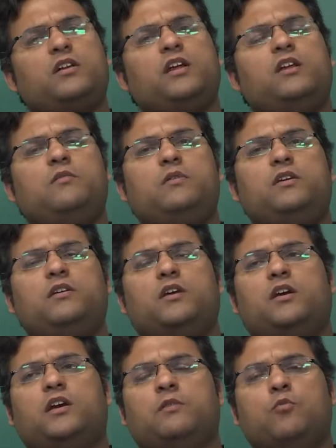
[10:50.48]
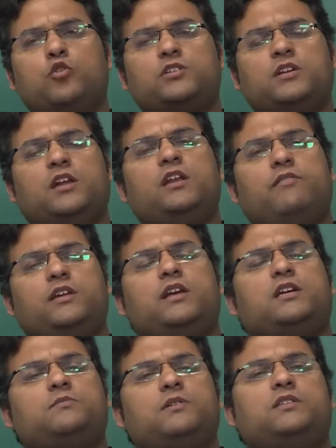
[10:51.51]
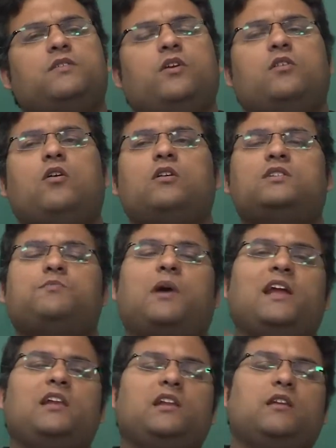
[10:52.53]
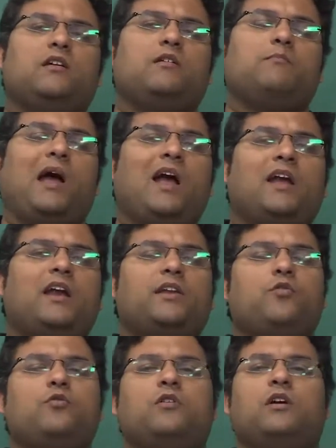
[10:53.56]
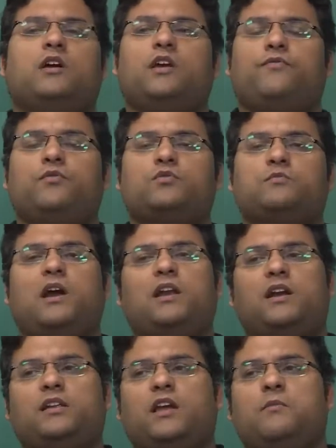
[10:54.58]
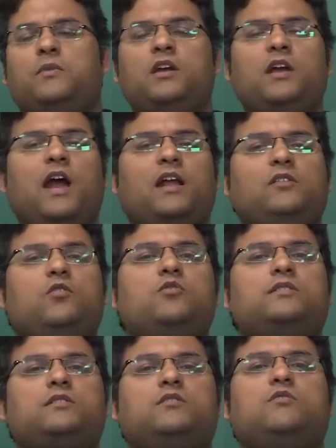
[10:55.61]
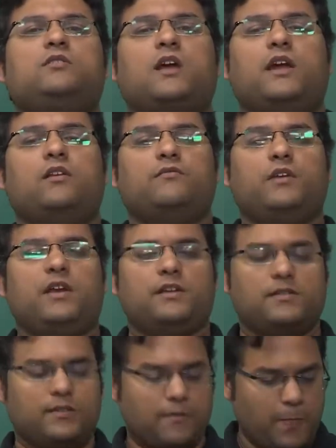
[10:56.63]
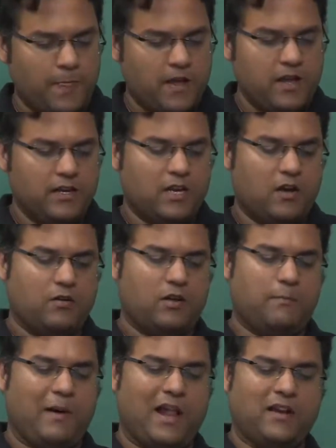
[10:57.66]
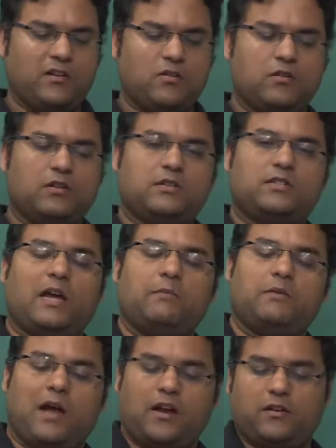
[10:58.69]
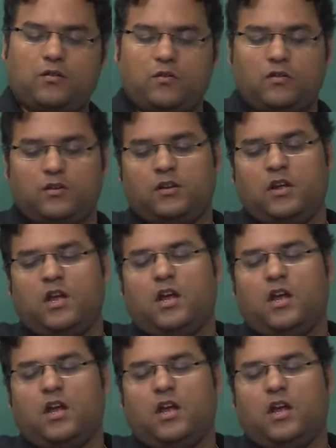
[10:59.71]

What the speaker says: really be emotionally very expressive. They will not smile back at you if you smile at them, and those kind of things. Now, Simon Baron Cohen